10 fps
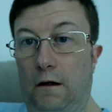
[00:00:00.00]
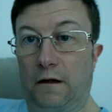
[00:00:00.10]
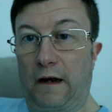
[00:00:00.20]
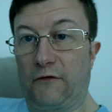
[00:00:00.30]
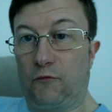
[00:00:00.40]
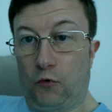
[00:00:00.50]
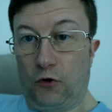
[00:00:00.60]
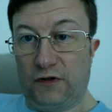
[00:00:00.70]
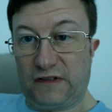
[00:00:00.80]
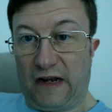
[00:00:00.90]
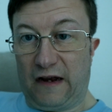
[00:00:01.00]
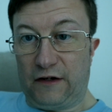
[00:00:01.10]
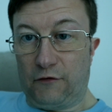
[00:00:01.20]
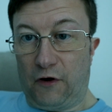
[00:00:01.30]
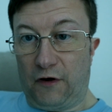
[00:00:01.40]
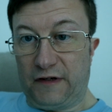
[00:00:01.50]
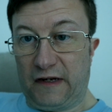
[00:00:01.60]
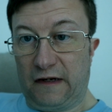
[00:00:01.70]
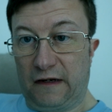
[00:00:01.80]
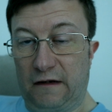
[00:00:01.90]
And having worked out your
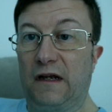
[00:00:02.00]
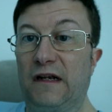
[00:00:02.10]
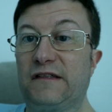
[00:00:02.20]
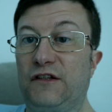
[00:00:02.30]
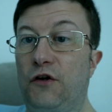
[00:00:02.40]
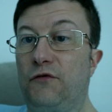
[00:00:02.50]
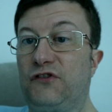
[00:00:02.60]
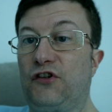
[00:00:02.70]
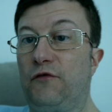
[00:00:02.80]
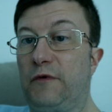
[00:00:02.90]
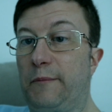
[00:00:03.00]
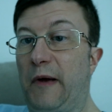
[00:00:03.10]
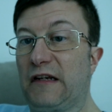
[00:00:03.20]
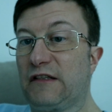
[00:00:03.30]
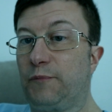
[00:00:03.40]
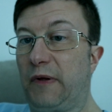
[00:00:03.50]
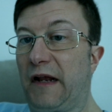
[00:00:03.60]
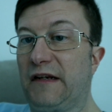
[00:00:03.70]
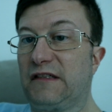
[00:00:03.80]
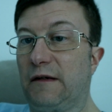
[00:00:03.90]
idea, is YouTube the best
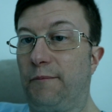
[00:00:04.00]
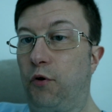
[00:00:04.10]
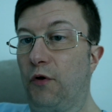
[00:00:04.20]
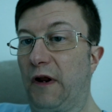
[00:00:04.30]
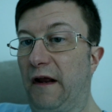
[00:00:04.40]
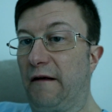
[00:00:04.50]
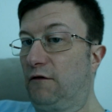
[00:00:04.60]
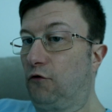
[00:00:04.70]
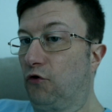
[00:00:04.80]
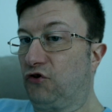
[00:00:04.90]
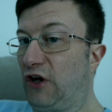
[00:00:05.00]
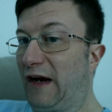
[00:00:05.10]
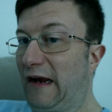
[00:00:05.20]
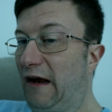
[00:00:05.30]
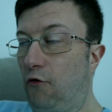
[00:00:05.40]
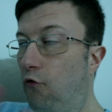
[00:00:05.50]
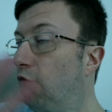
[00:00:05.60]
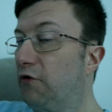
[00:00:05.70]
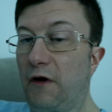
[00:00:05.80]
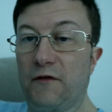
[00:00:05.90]
place to put it? Look, check out
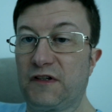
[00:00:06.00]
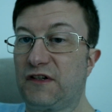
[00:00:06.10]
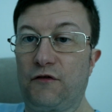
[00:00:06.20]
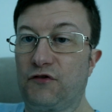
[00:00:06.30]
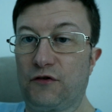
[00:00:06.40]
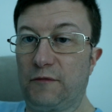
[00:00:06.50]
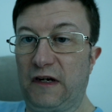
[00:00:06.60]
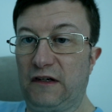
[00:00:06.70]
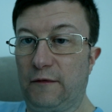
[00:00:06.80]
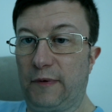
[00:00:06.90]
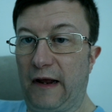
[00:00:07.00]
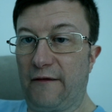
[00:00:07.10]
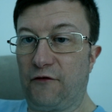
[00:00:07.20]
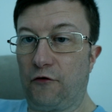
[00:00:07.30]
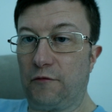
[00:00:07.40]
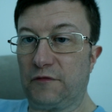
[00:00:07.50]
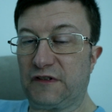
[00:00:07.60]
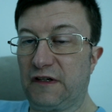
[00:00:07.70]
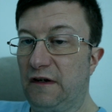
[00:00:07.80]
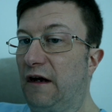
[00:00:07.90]
all the other social media
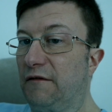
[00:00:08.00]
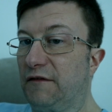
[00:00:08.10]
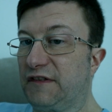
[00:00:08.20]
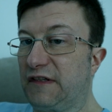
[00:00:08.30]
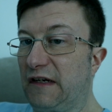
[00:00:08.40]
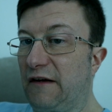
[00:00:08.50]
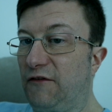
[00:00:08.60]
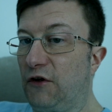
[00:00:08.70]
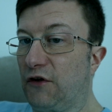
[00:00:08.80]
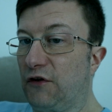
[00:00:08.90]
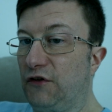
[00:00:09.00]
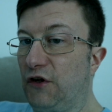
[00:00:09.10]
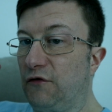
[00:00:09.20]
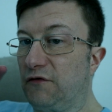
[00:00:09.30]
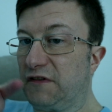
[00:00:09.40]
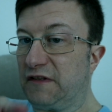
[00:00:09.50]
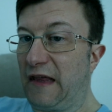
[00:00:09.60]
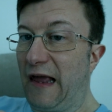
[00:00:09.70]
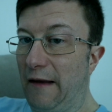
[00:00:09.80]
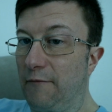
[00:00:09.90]
platforms and see if you can use
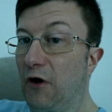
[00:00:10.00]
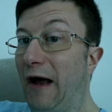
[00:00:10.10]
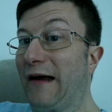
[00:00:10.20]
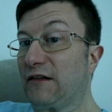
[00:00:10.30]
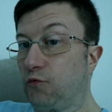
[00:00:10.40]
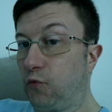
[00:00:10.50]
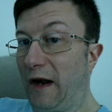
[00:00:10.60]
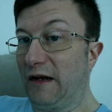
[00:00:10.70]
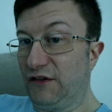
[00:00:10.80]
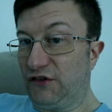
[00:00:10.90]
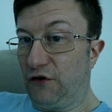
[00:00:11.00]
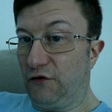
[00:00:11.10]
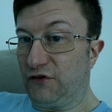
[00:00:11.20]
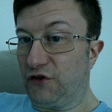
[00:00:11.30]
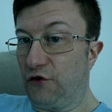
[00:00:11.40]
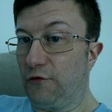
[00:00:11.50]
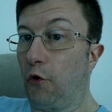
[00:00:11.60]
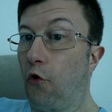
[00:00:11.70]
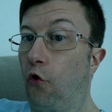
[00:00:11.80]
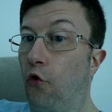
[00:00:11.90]
them as well as
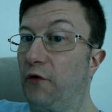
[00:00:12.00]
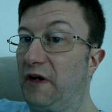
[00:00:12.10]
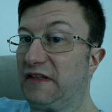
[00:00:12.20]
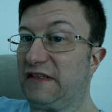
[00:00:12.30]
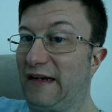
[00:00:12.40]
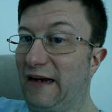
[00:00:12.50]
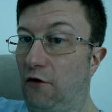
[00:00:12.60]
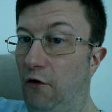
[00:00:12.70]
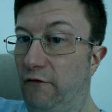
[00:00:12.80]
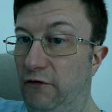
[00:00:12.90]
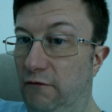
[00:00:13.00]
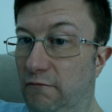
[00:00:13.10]
YouTube or instead of.